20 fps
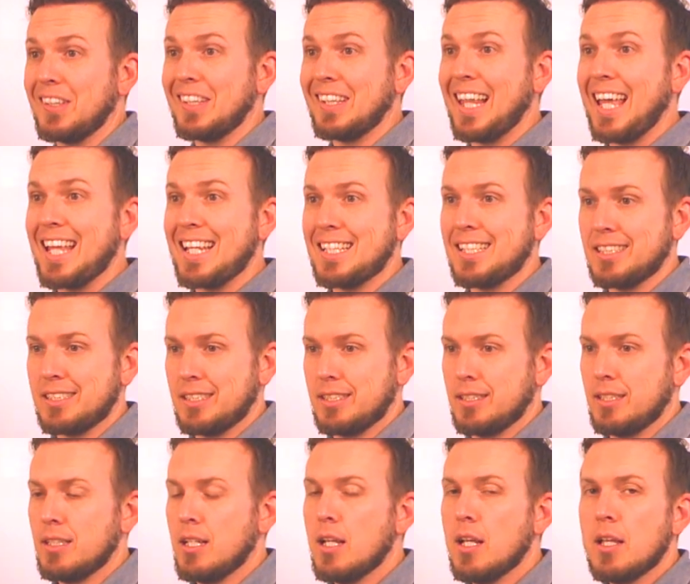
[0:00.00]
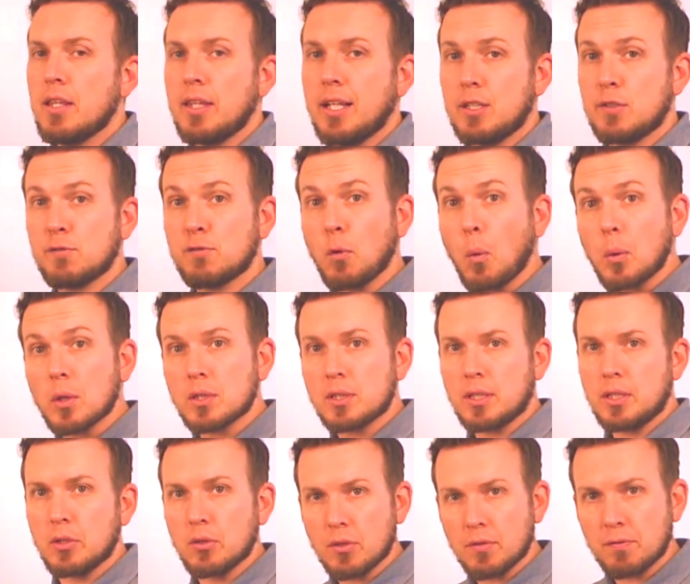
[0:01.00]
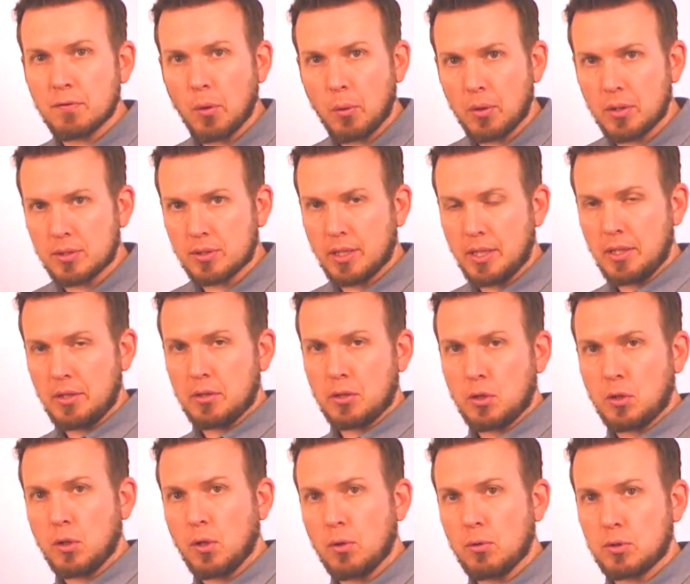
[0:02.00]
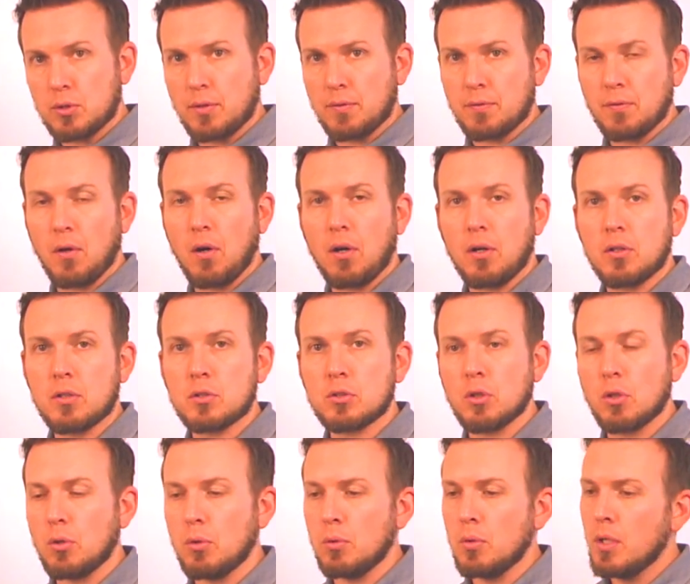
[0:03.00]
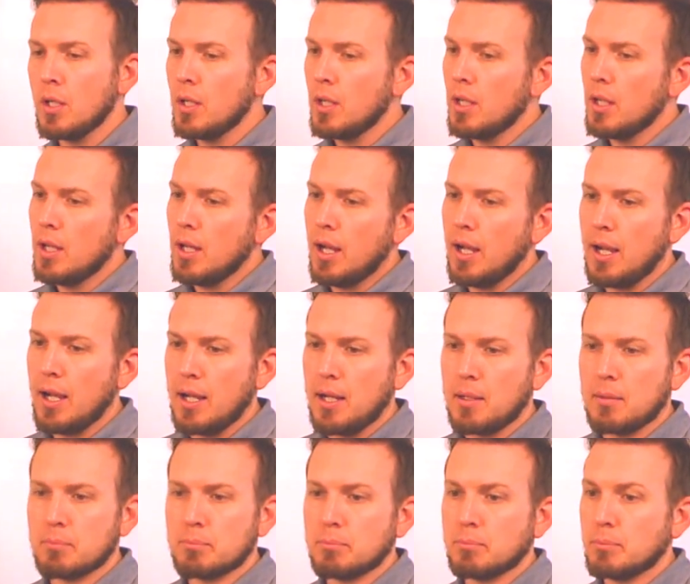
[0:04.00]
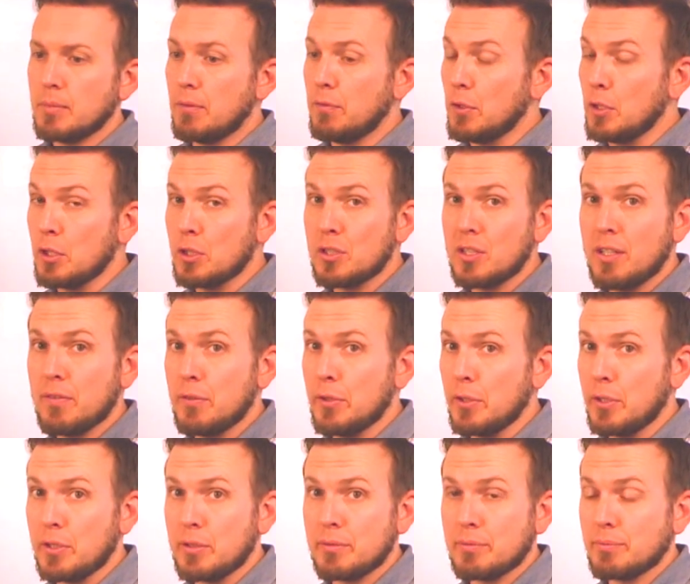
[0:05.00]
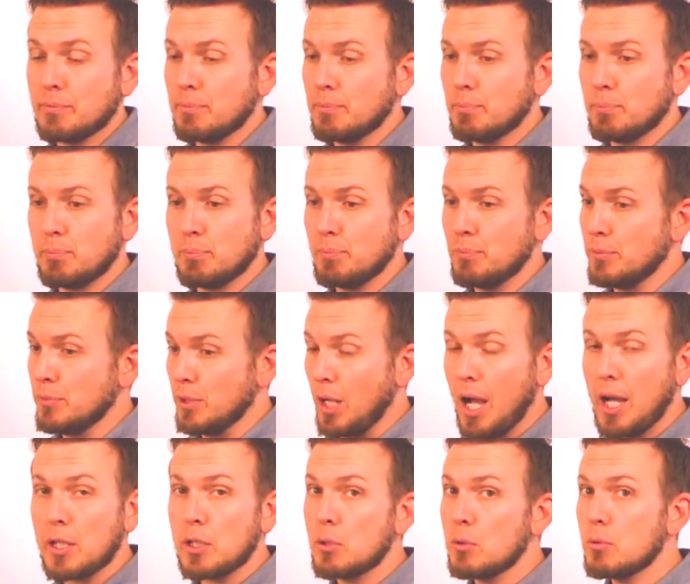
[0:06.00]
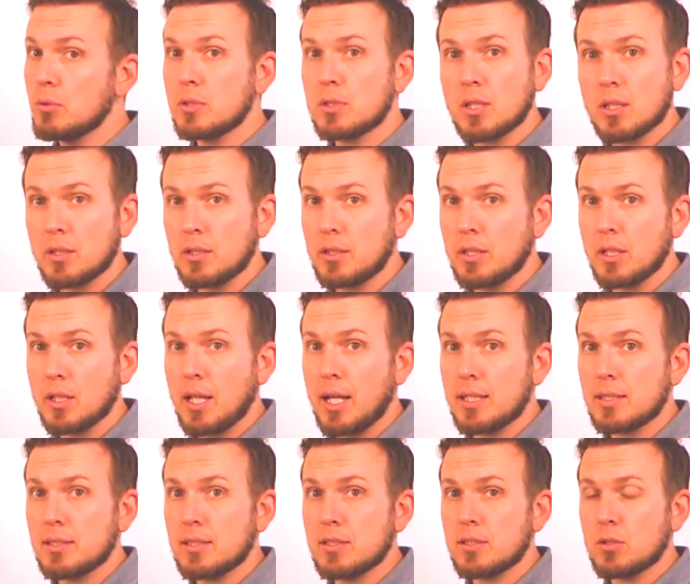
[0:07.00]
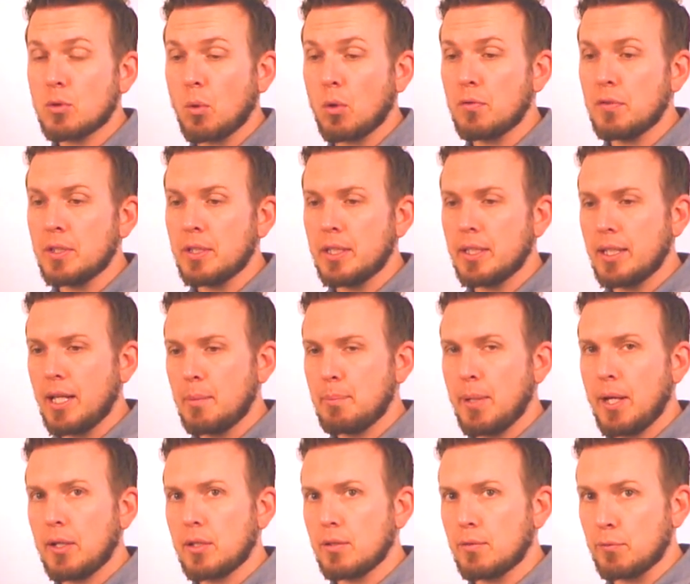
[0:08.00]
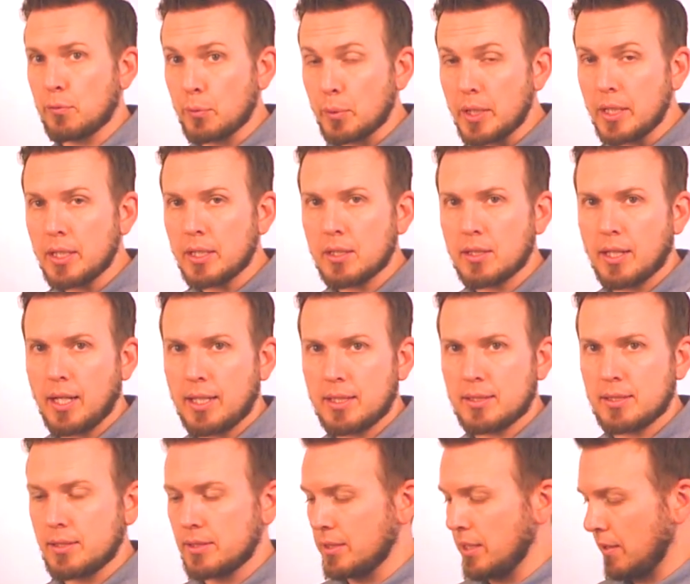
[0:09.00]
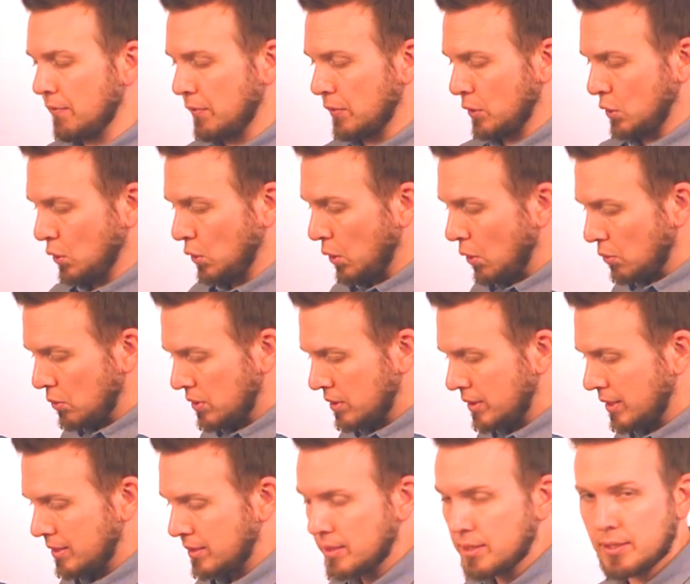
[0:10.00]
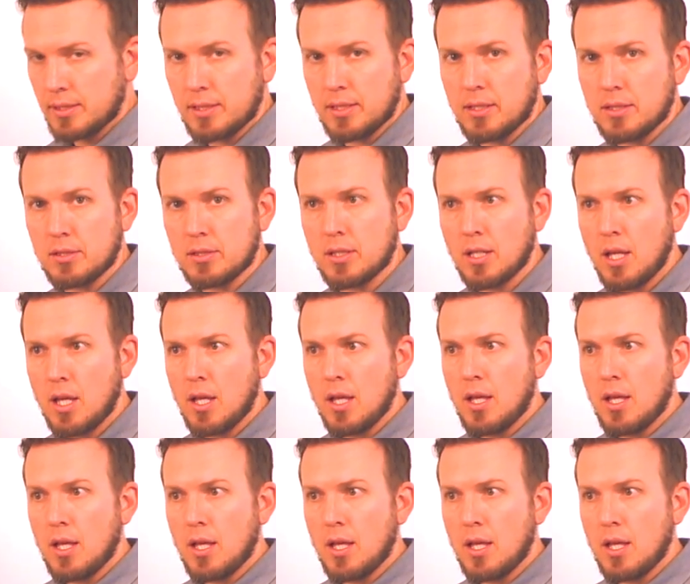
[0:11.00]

lens that's forcing you to focus on either close or far. So um, if you can if you can not use the, the glasses, or if you can get a pair of reading glasses that are for close distances